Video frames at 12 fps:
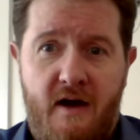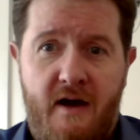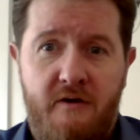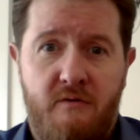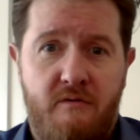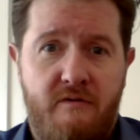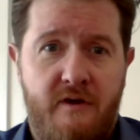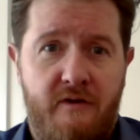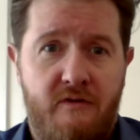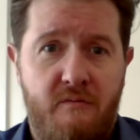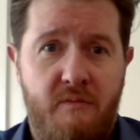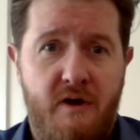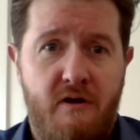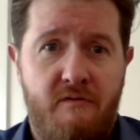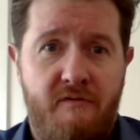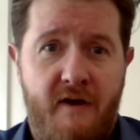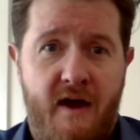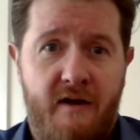I don't think the mere
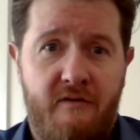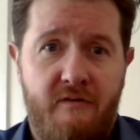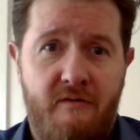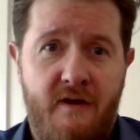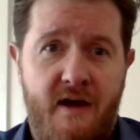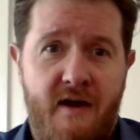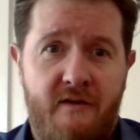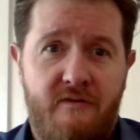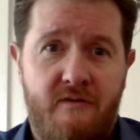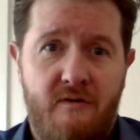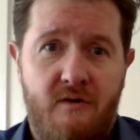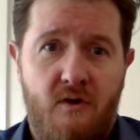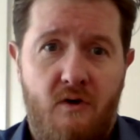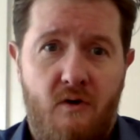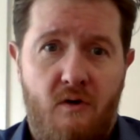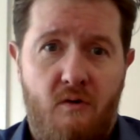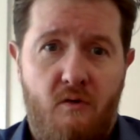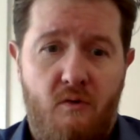fact that
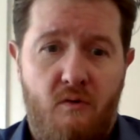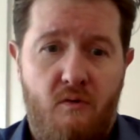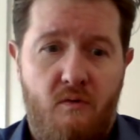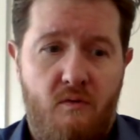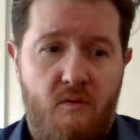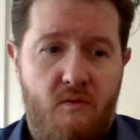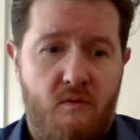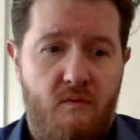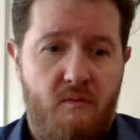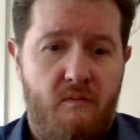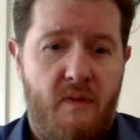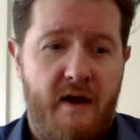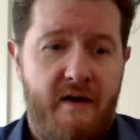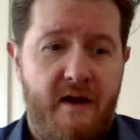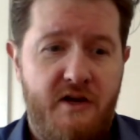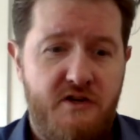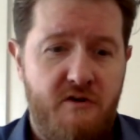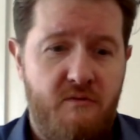my
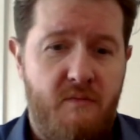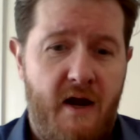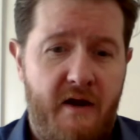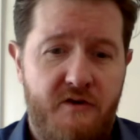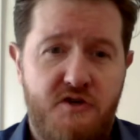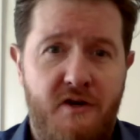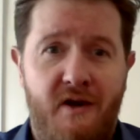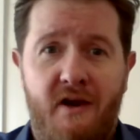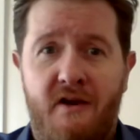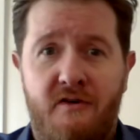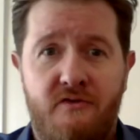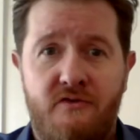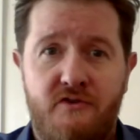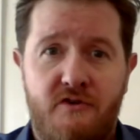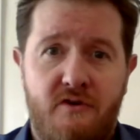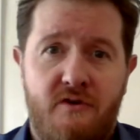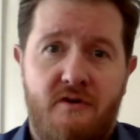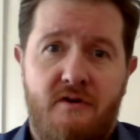nation might change
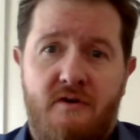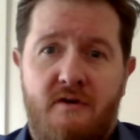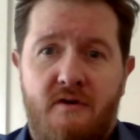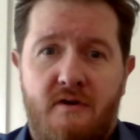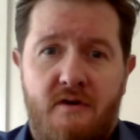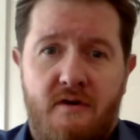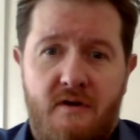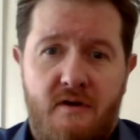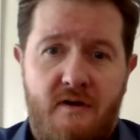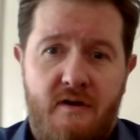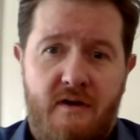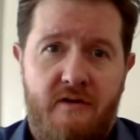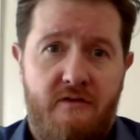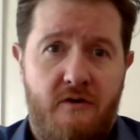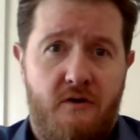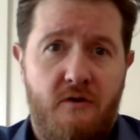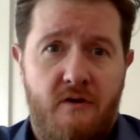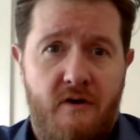is a
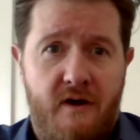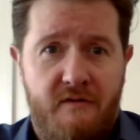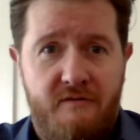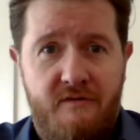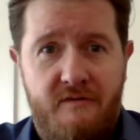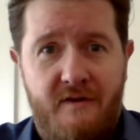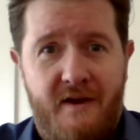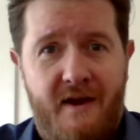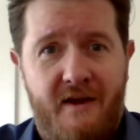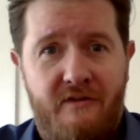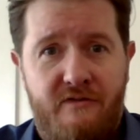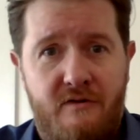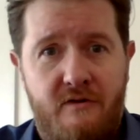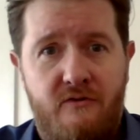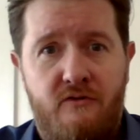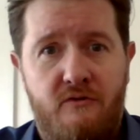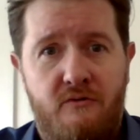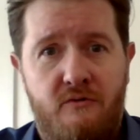good enough answer
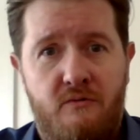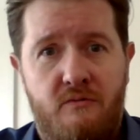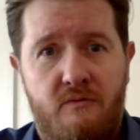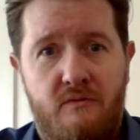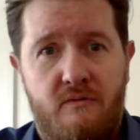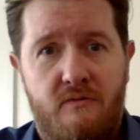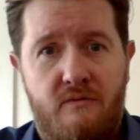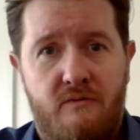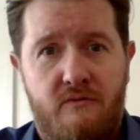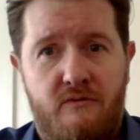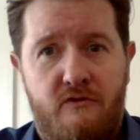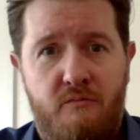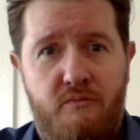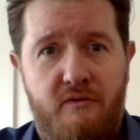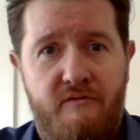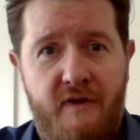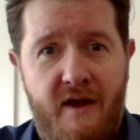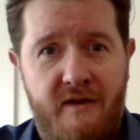to
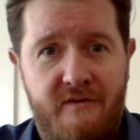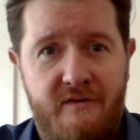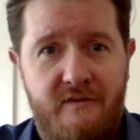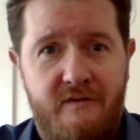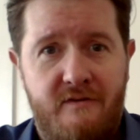prevent